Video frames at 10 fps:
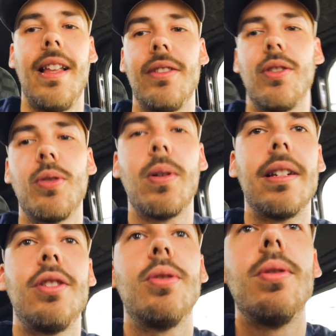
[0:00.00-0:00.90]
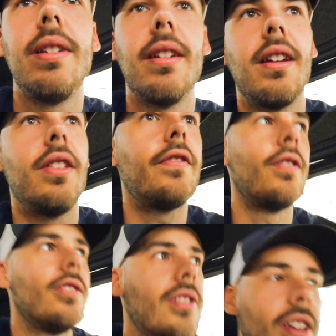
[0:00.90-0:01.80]
Let's just quickly show you the
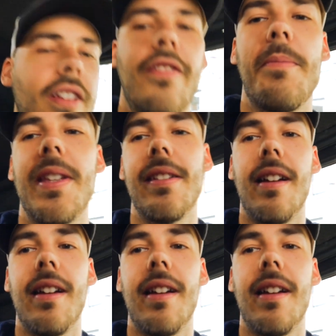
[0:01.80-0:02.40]
front from this